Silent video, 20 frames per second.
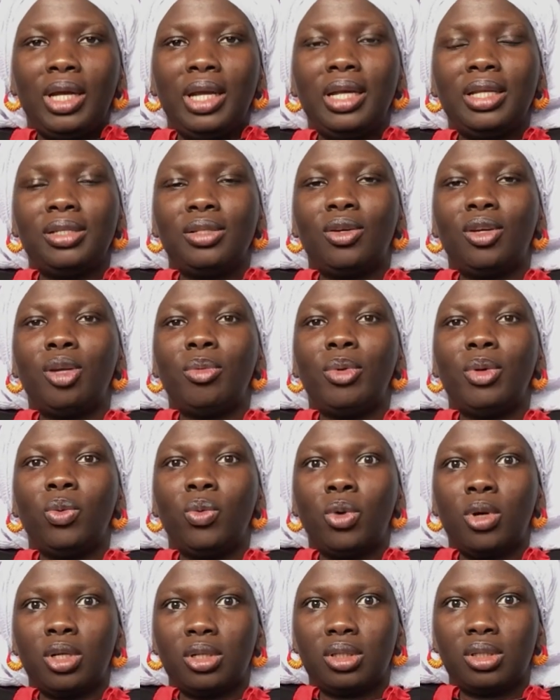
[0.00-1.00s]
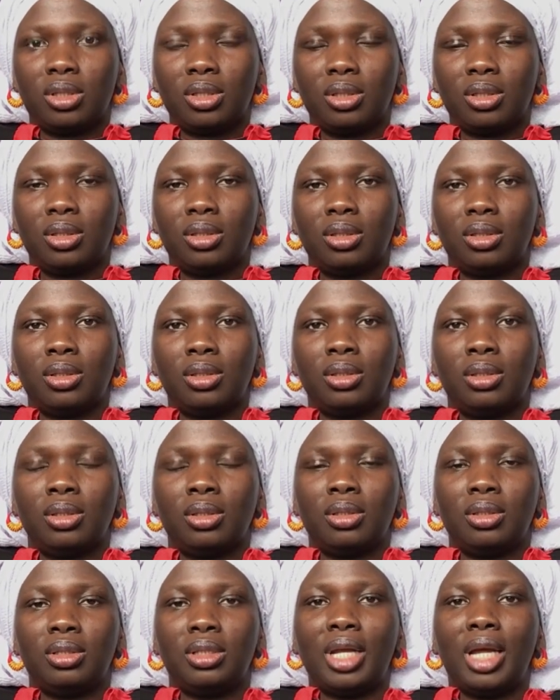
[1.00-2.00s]
it's gonna be worse
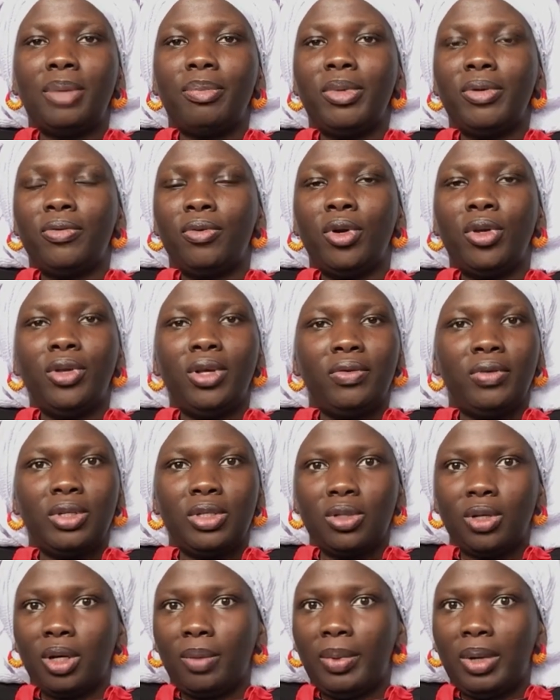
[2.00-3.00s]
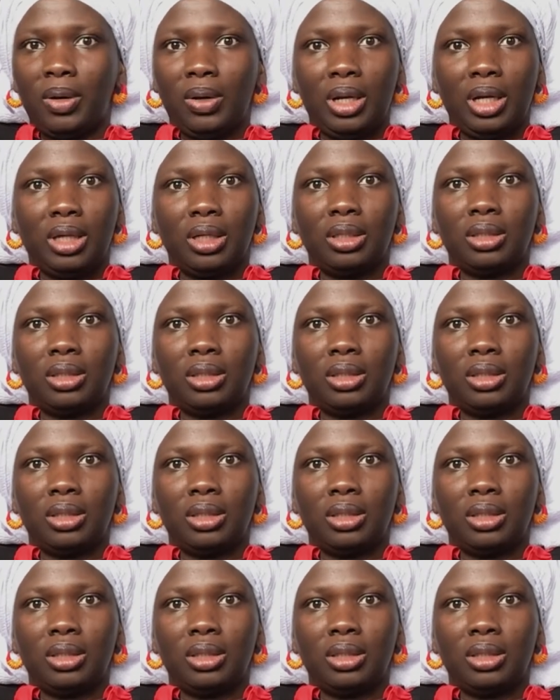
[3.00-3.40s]
than before you even talk about it.